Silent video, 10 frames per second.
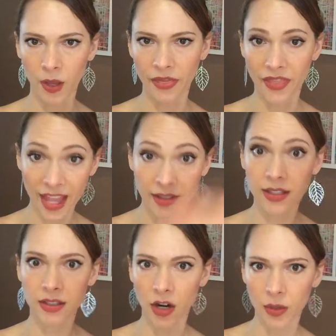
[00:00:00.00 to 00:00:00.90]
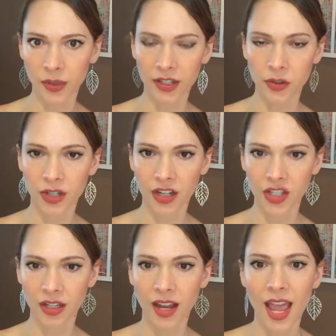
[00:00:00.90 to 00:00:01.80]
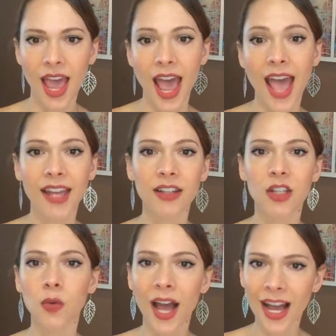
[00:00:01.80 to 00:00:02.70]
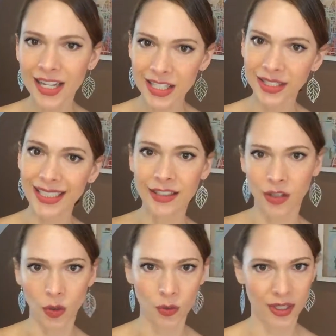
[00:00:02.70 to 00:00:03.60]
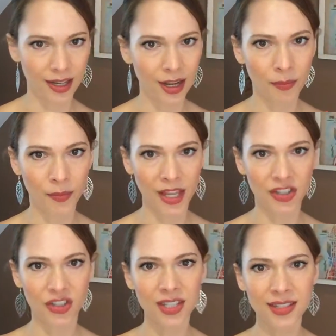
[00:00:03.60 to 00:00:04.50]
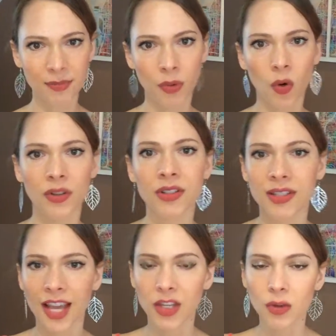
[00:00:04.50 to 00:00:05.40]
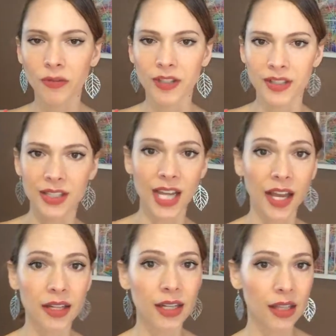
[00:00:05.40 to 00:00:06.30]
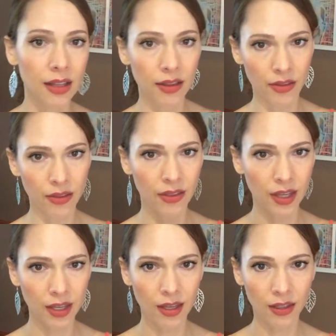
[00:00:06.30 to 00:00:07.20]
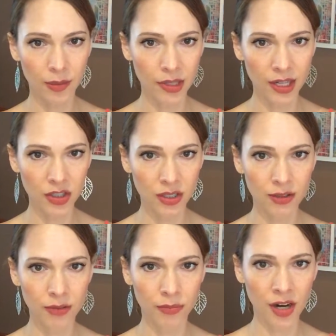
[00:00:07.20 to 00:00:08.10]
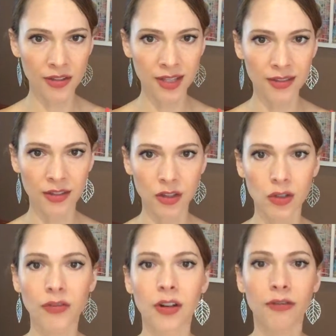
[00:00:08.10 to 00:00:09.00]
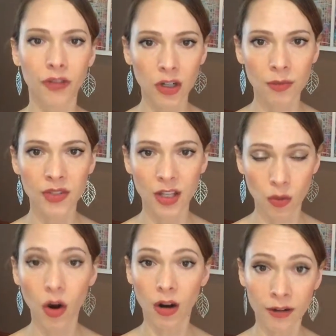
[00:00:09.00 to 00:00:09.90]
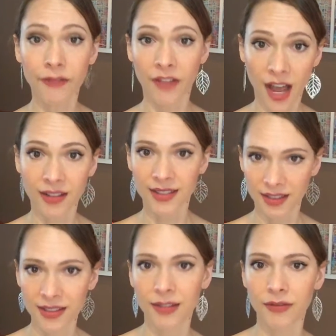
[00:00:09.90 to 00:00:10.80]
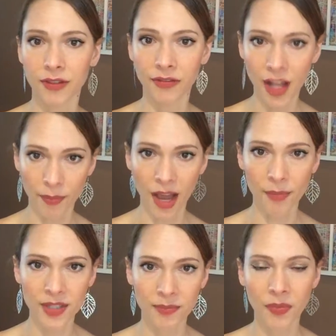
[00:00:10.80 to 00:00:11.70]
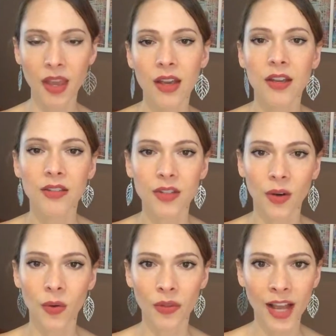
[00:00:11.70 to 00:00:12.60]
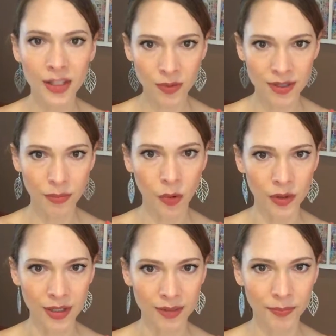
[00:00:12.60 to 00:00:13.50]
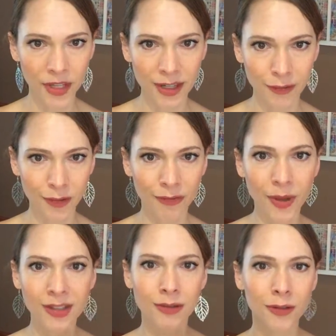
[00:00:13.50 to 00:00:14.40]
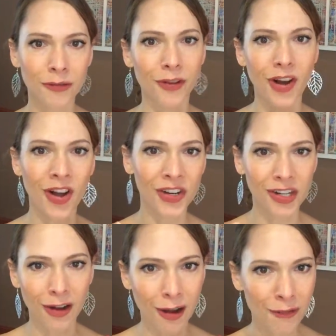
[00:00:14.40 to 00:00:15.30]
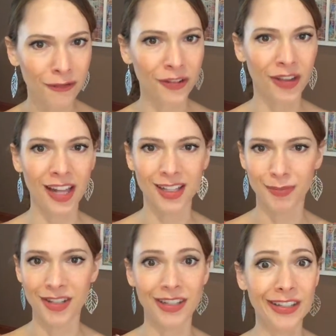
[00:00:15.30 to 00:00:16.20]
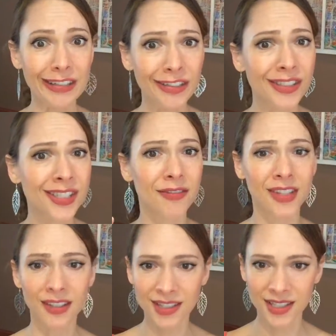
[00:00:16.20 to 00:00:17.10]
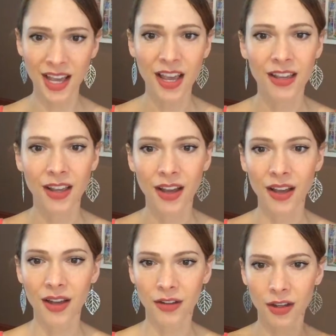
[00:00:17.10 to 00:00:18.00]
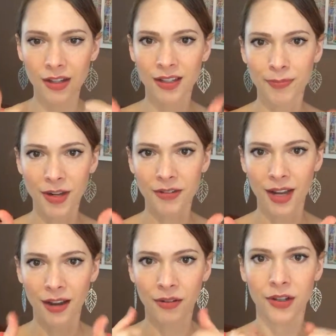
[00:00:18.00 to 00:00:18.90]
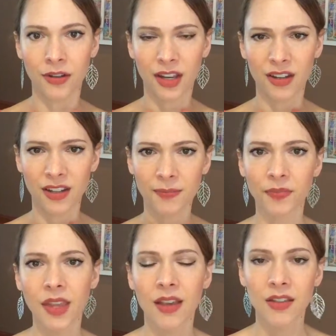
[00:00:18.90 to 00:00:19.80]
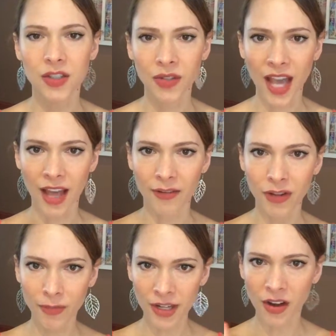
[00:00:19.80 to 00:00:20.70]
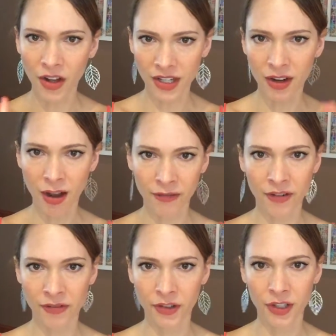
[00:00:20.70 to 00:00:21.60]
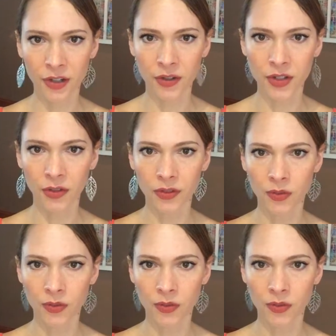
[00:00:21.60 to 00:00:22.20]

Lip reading: and then start reintroduction? And you actually don't. It's just important that you've done the elimination process, so you've confirmed that you are in fact sensitive to FODMAPs. So that's what's important. But if you've been sort of on and off and it's been years of this, good, it's better now. Okay, good. So yeah, if you've been on and off for years,